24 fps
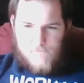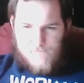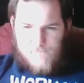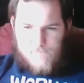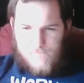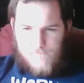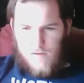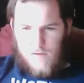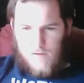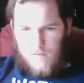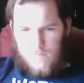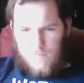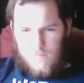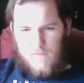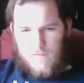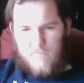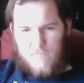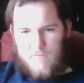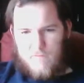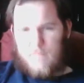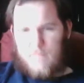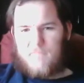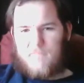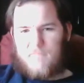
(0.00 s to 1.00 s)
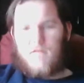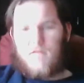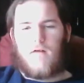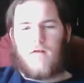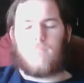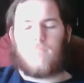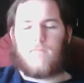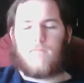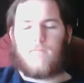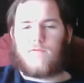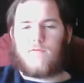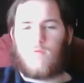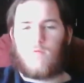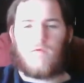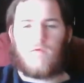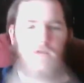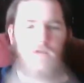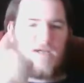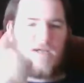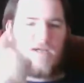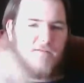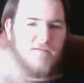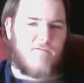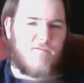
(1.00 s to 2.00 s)
well, of course, it's free from
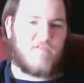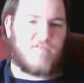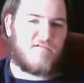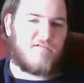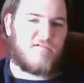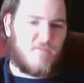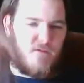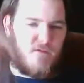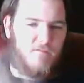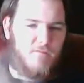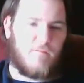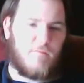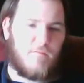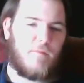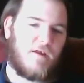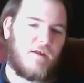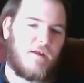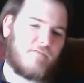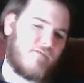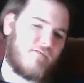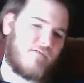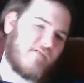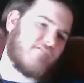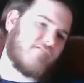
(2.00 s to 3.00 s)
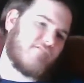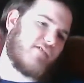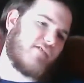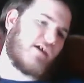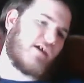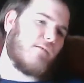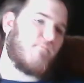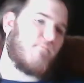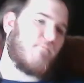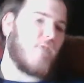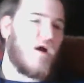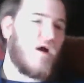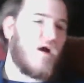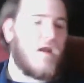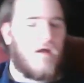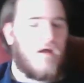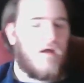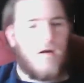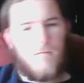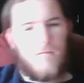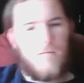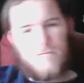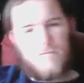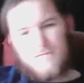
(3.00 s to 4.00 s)
story, Fisher, like, wrestling, but,